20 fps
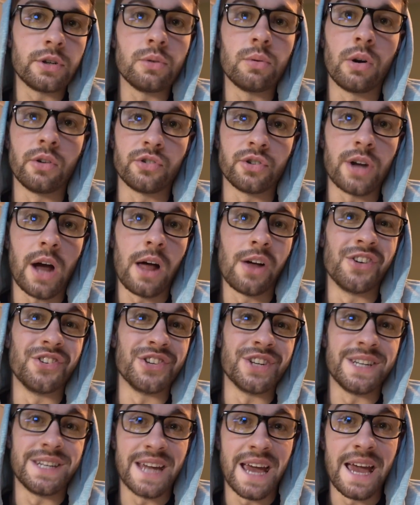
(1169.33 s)

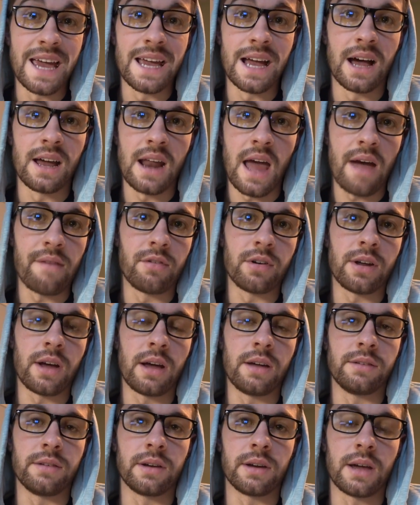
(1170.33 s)
$200 a day on
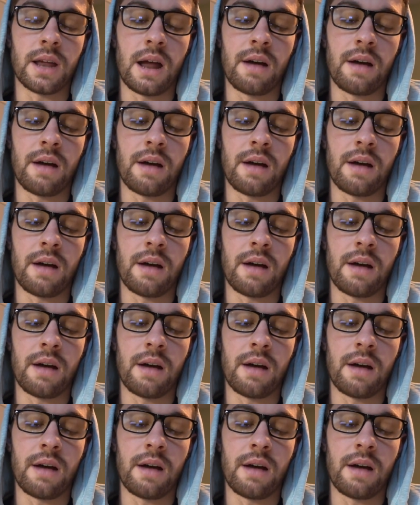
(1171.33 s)
advertising.